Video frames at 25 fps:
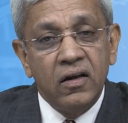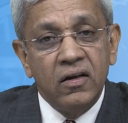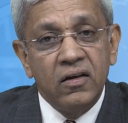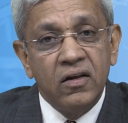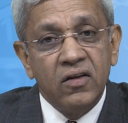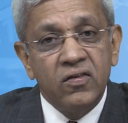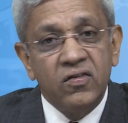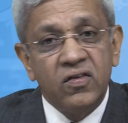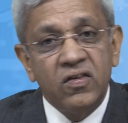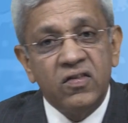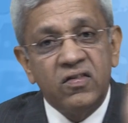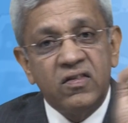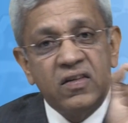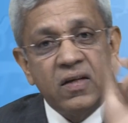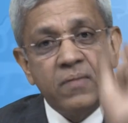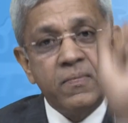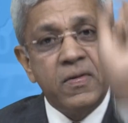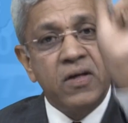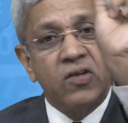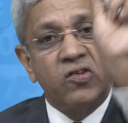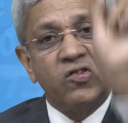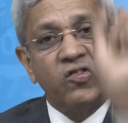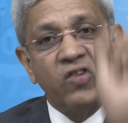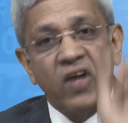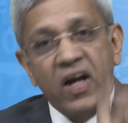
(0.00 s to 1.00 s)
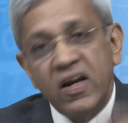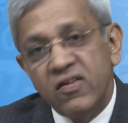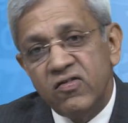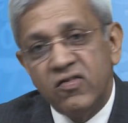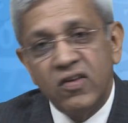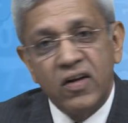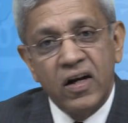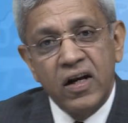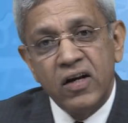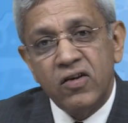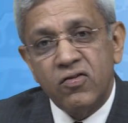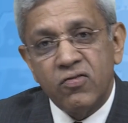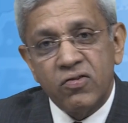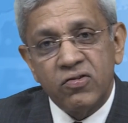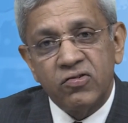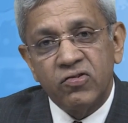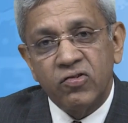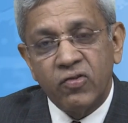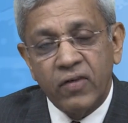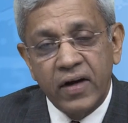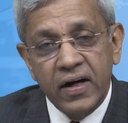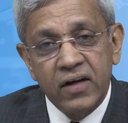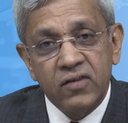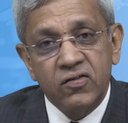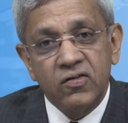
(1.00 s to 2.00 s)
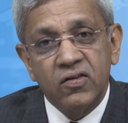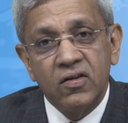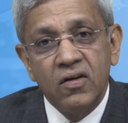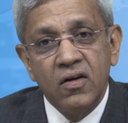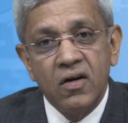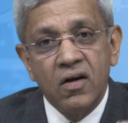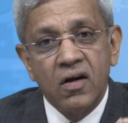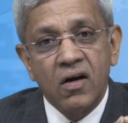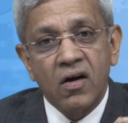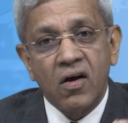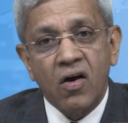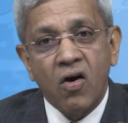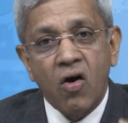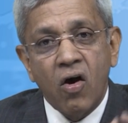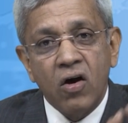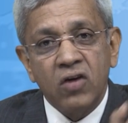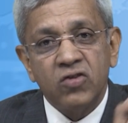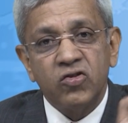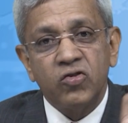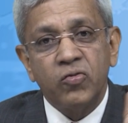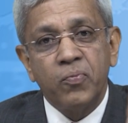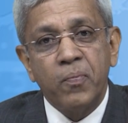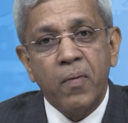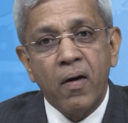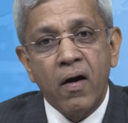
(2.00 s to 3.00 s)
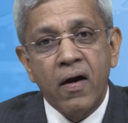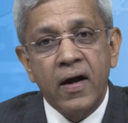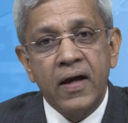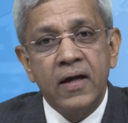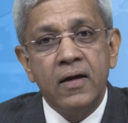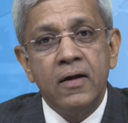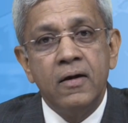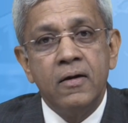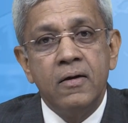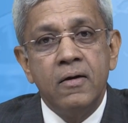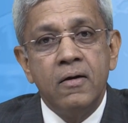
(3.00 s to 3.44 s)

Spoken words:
the systemic change in interest rates caused by